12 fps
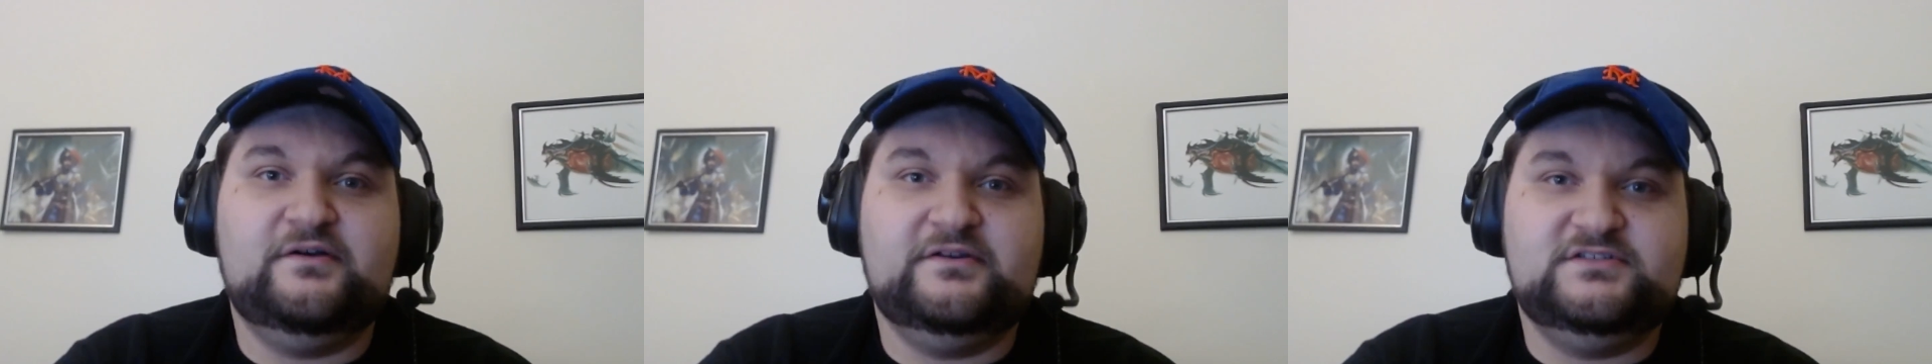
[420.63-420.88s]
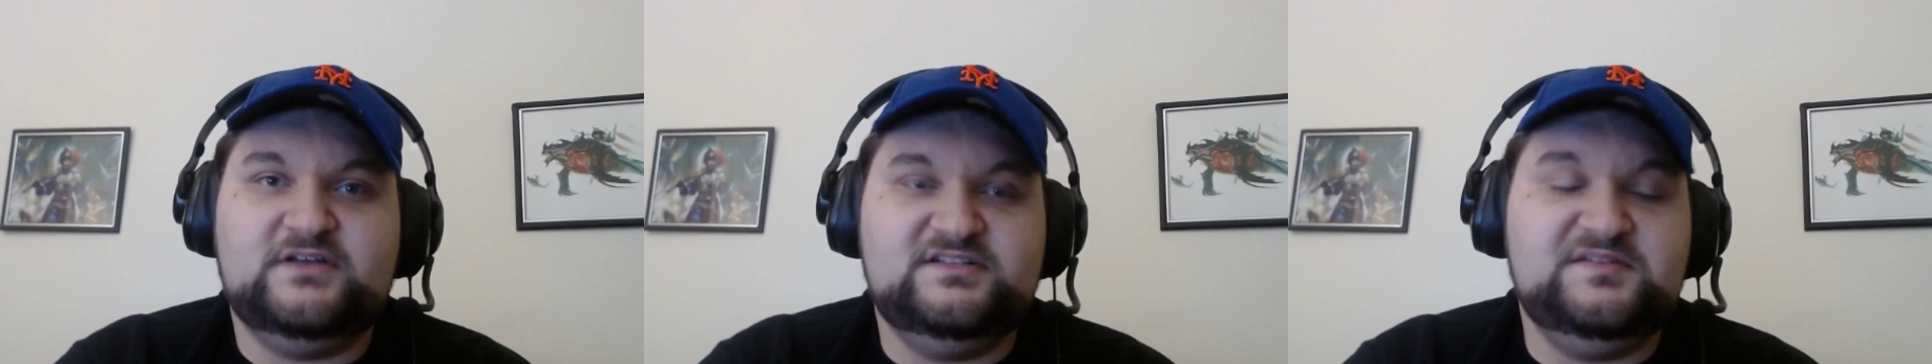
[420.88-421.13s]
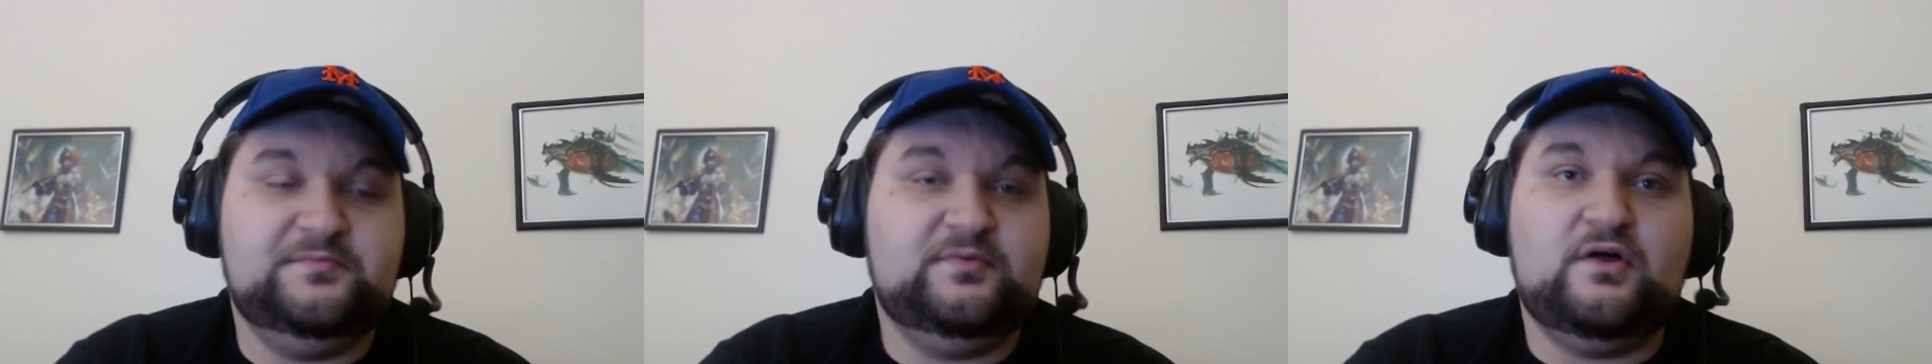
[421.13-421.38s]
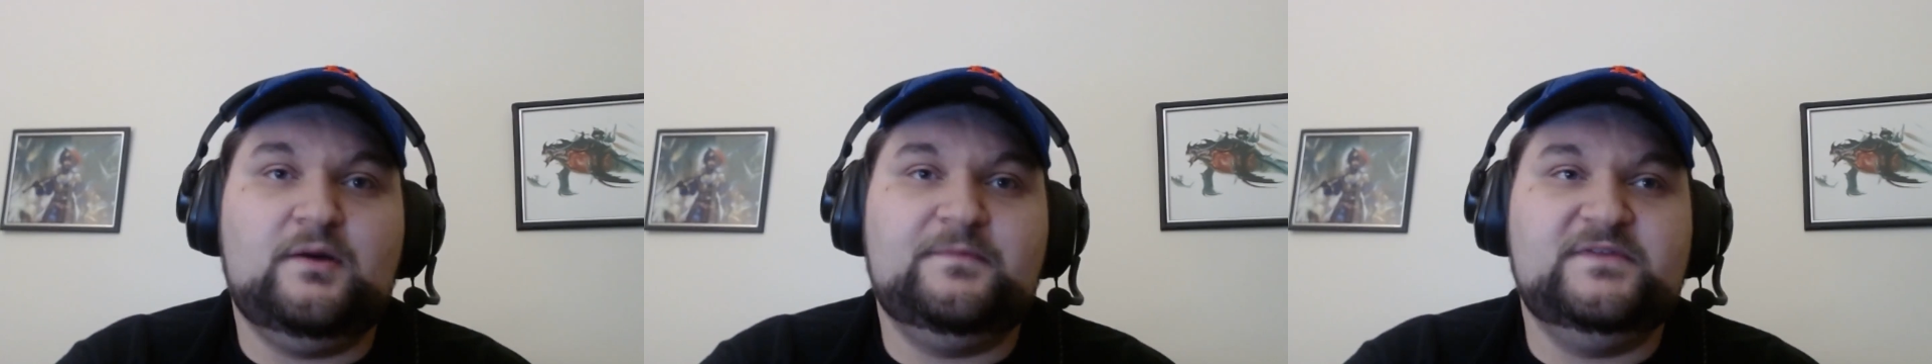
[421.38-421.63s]
charge, you
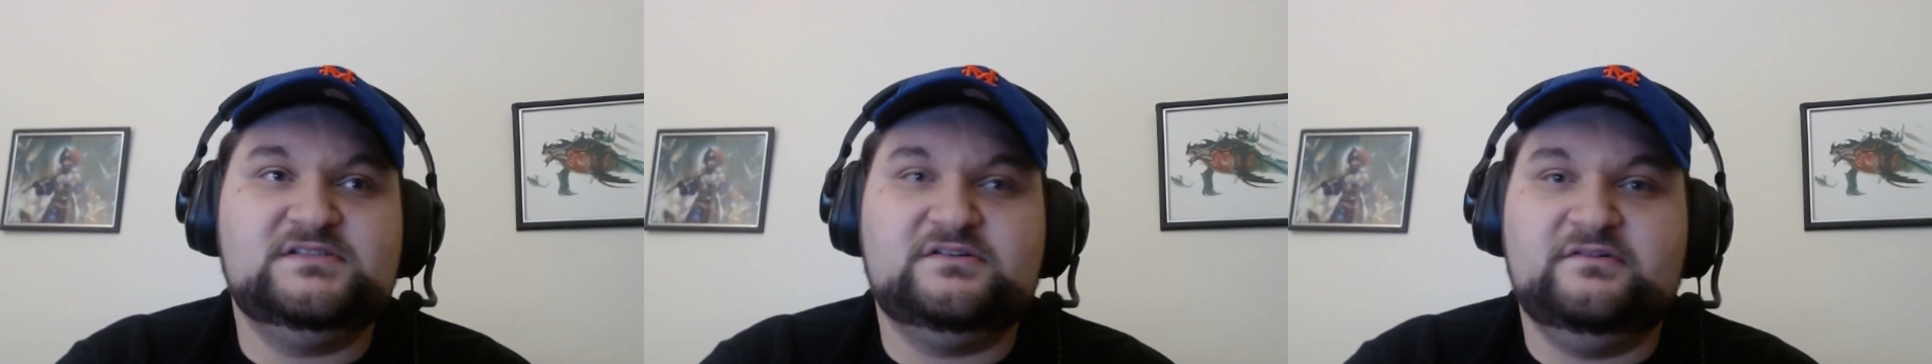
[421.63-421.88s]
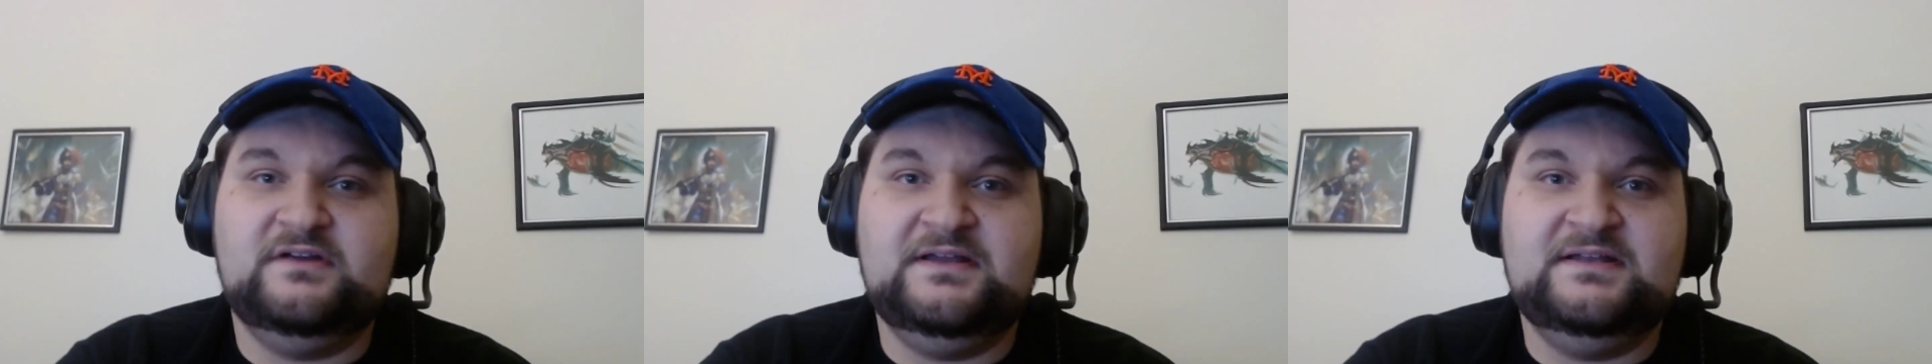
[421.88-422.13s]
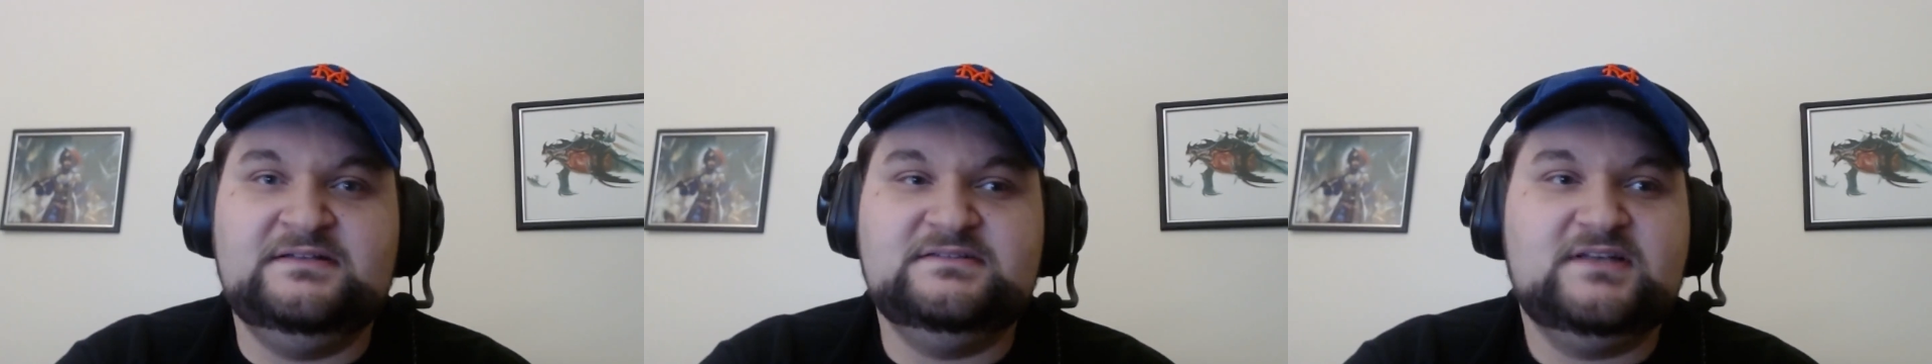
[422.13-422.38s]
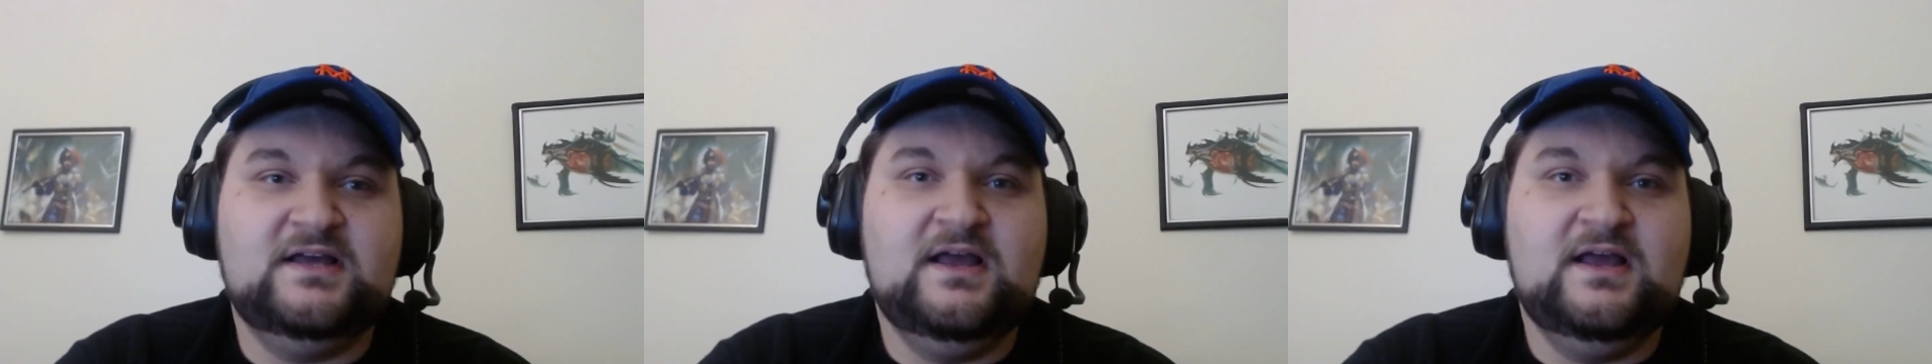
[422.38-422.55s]
blow up the screens,